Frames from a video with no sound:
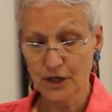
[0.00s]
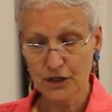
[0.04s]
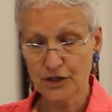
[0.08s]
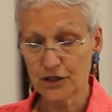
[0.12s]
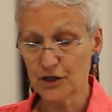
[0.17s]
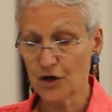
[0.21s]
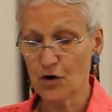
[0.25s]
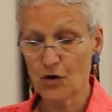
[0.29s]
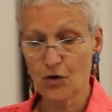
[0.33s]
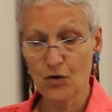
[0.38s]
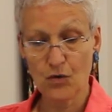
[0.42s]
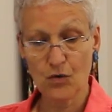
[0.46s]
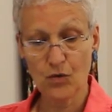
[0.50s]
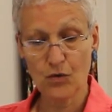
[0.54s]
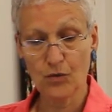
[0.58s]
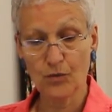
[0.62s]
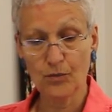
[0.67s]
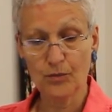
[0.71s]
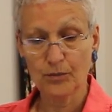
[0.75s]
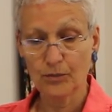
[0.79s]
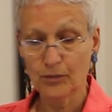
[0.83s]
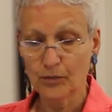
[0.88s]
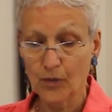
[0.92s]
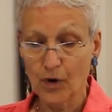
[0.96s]

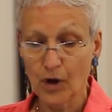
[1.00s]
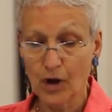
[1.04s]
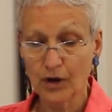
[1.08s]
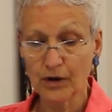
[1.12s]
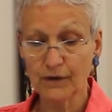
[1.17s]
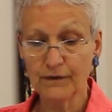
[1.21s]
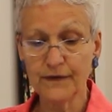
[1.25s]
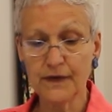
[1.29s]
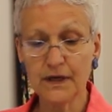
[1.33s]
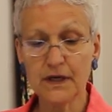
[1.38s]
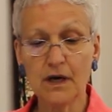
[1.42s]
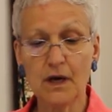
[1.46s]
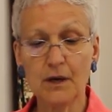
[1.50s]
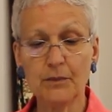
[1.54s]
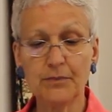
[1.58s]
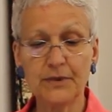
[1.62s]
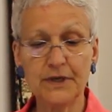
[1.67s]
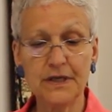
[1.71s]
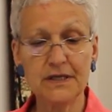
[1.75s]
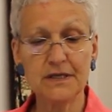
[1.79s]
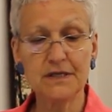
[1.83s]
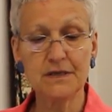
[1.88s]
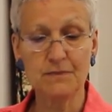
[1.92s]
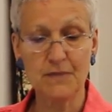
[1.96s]
So all of the
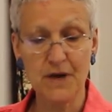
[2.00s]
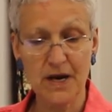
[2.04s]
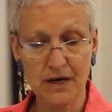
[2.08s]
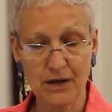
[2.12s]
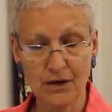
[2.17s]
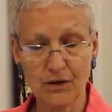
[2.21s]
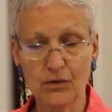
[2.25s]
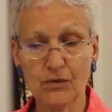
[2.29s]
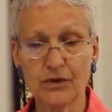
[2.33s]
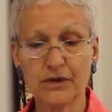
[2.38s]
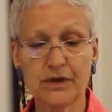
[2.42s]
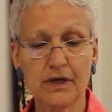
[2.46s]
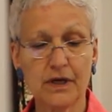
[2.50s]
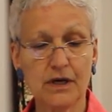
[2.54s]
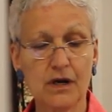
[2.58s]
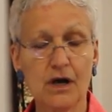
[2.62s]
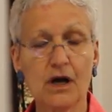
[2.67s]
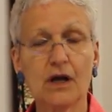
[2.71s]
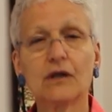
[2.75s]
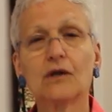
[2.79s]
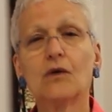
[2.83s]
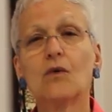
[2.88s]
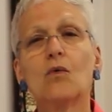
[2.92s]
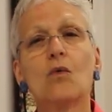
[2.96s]
companies make what they
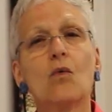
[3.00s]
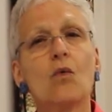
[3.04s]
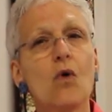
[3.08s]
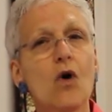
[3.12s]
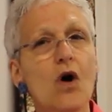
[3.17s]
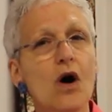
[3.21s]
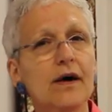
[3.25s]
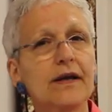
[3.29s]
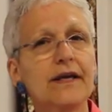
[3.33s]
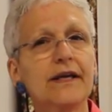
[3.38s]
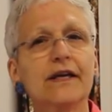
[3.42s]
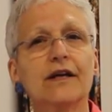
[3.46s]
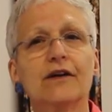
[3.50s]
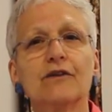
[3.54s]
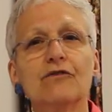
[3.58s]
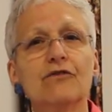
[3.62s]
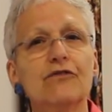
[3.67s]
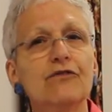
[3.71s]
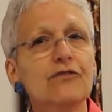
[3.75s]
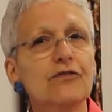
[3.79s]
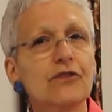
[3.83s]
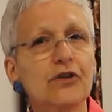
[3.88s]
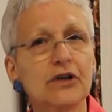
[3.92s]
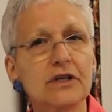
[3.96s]
call a walking
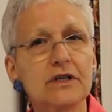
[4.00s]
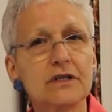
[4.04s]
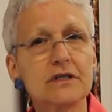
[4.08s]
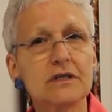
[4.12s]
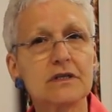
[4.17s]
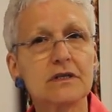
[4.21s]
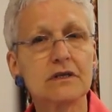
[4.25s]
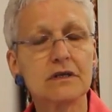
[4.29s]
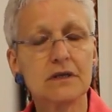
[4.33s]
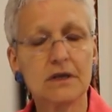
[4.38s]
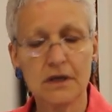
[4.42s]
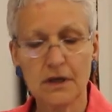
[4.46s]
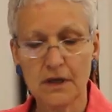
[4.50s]
foot.